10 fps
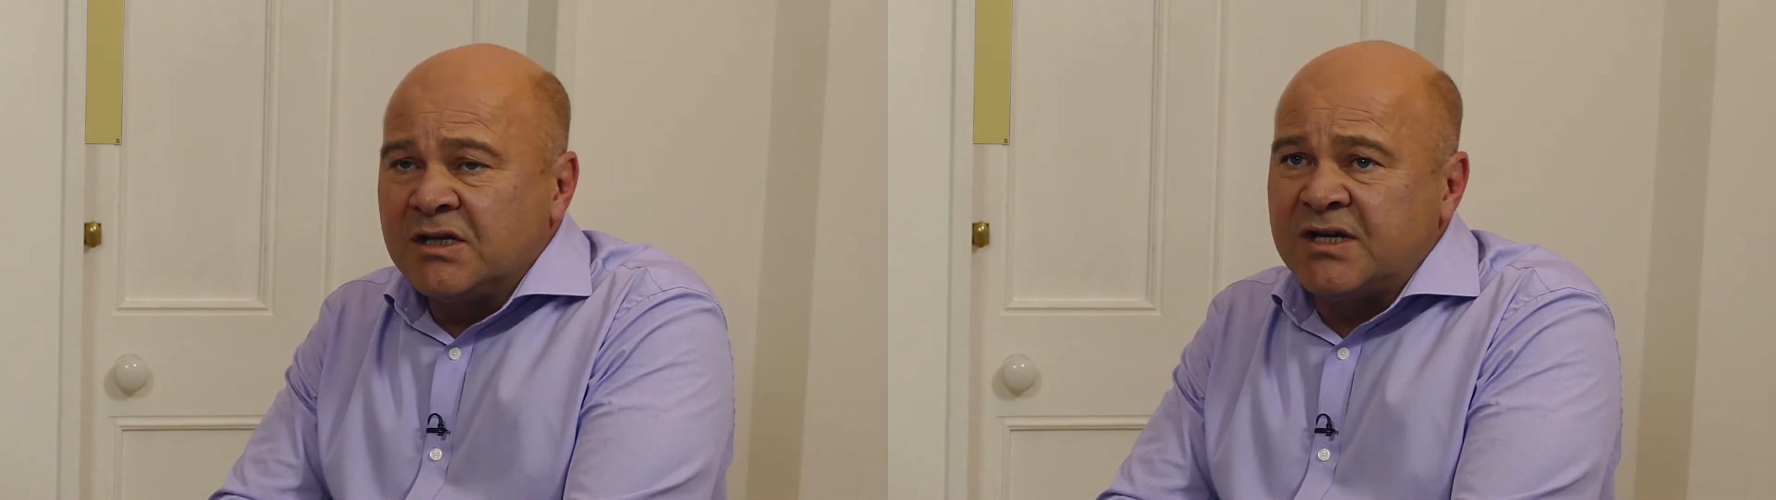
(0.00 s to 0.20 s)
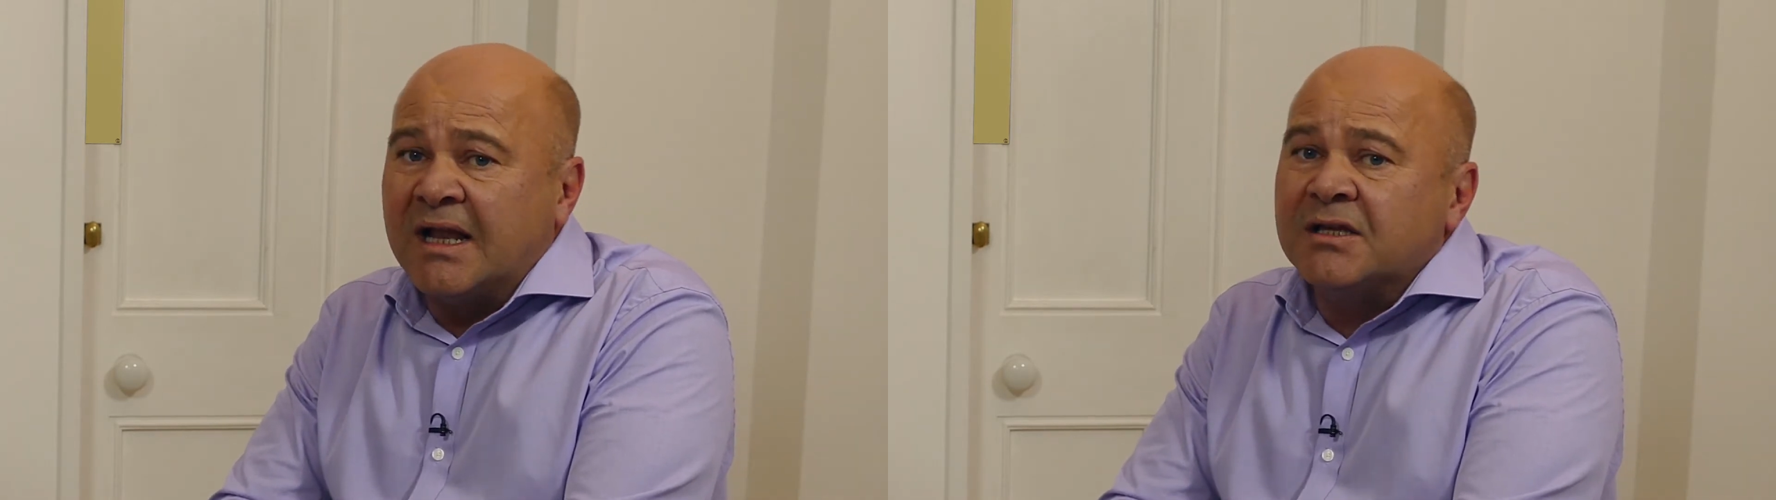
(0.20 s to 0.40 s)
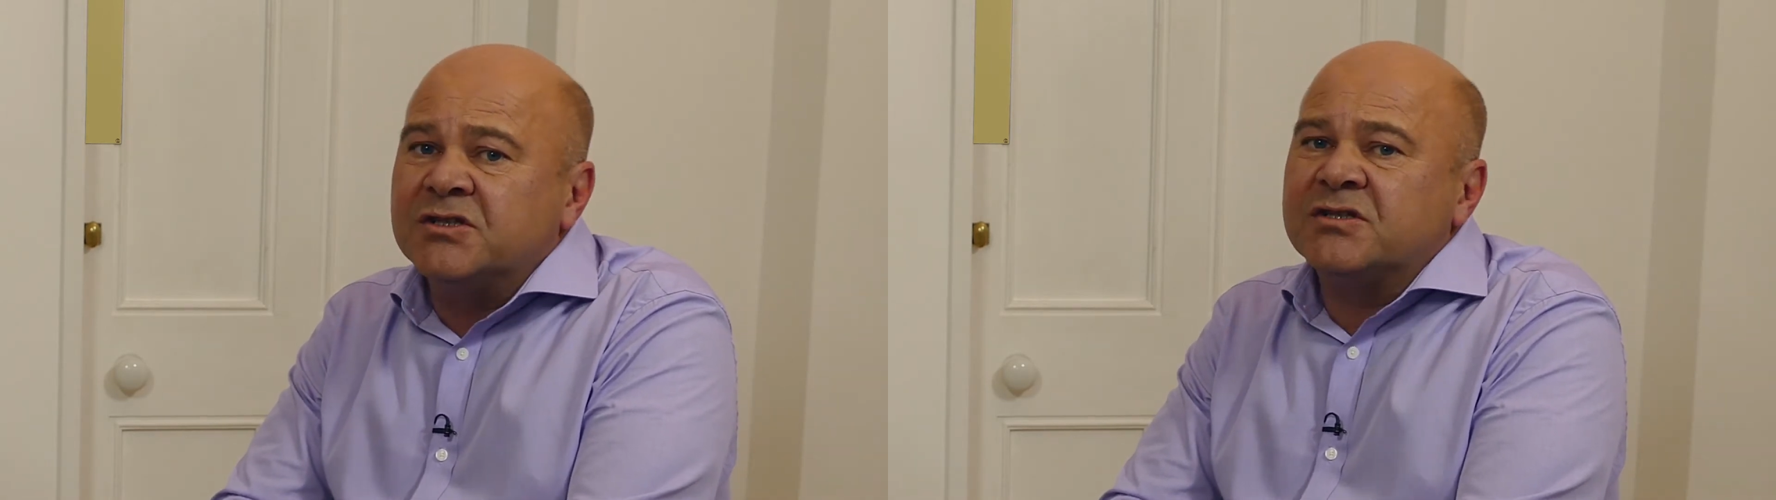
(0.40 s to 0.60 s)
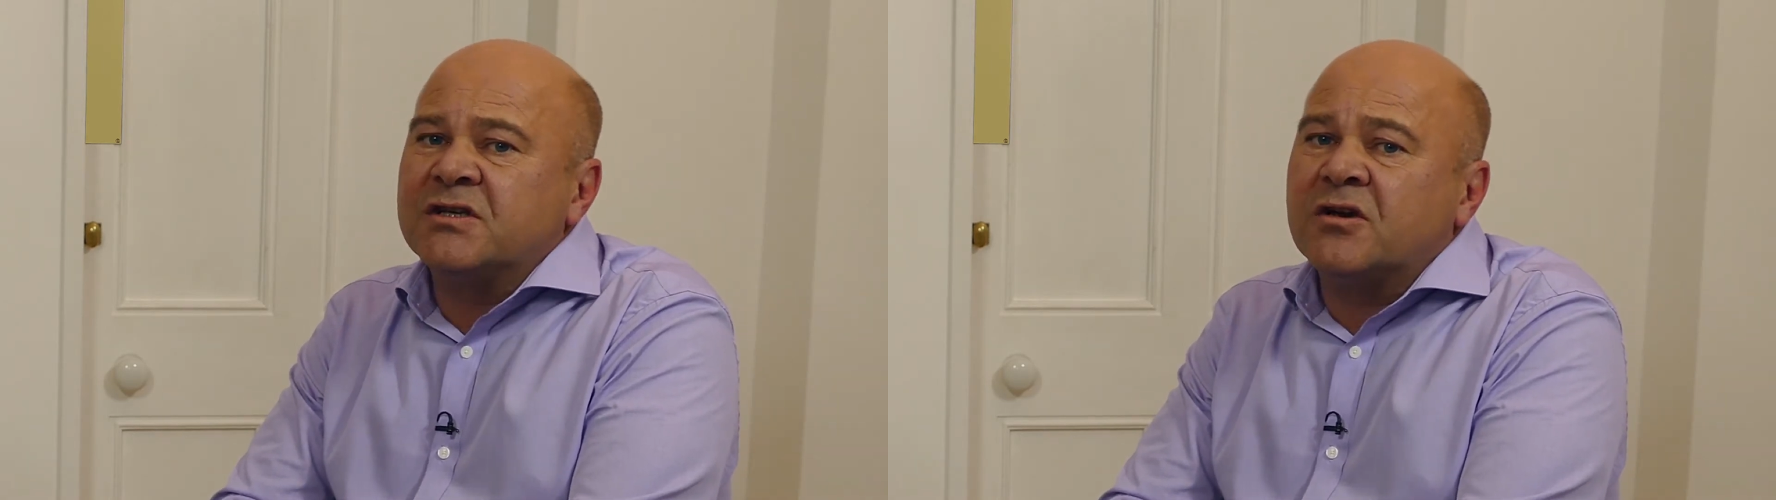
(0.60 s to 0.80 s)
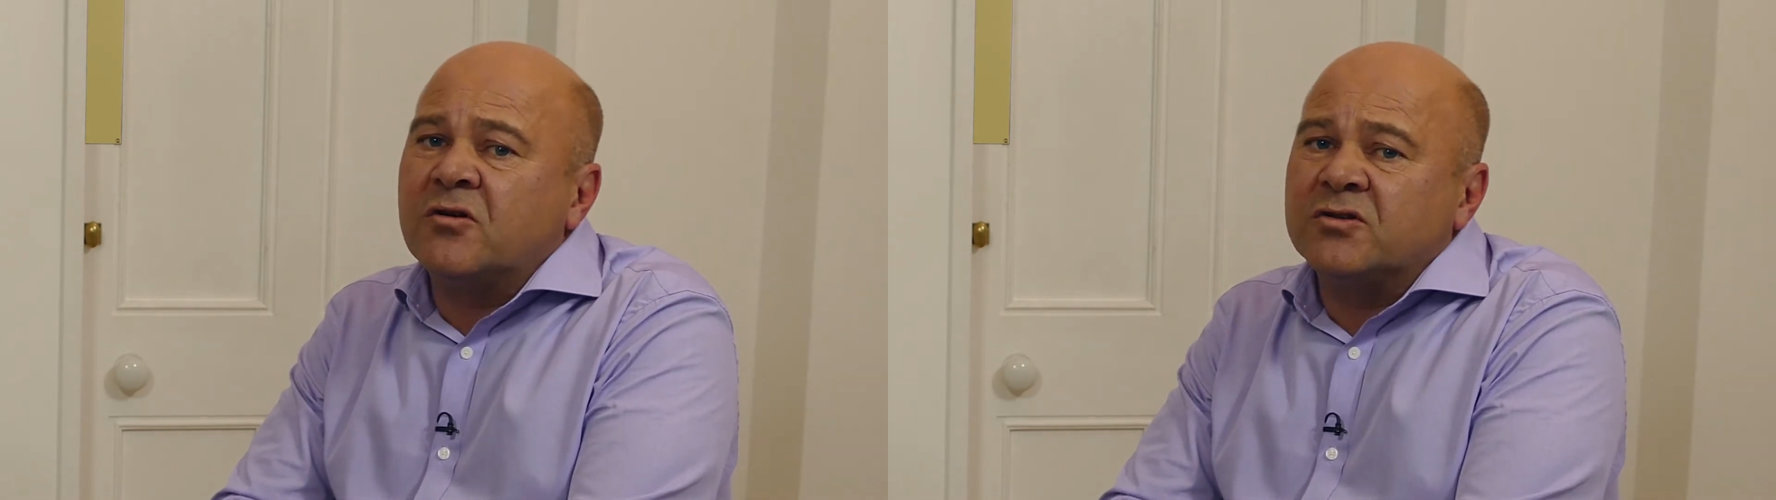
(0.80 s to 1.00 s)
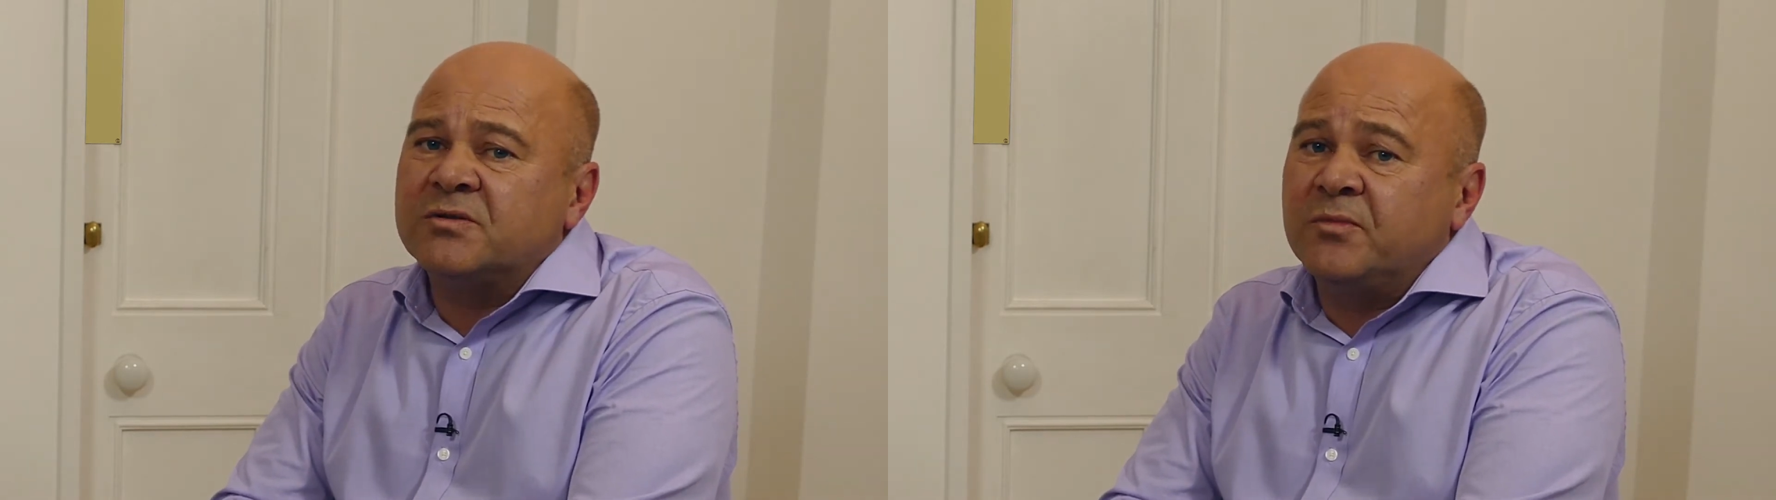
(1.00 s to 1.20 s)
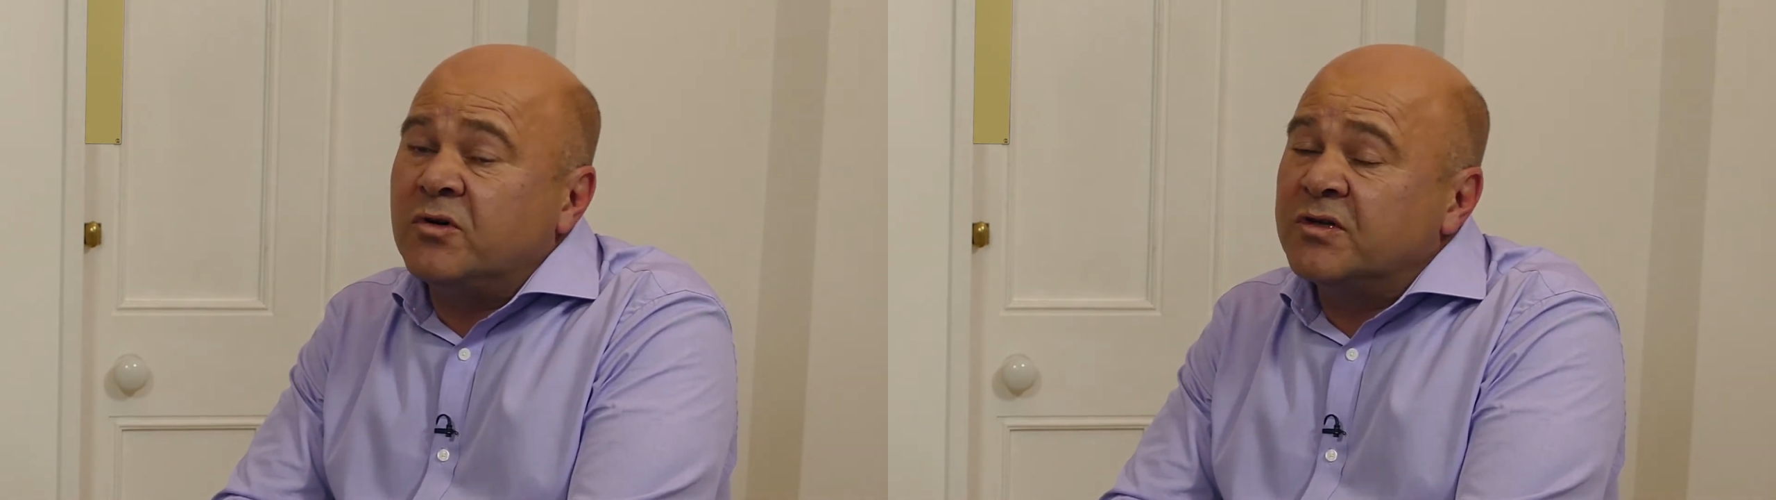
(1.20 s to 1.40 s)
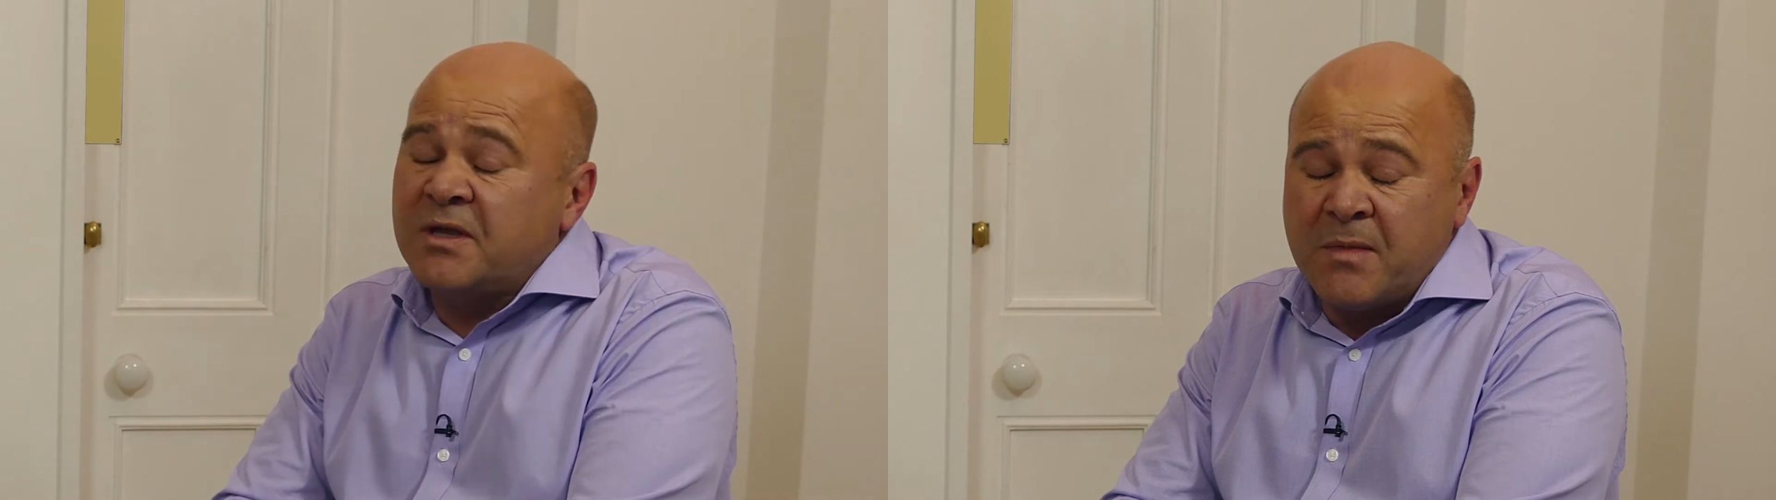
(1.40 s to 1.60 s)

Challenges across the board.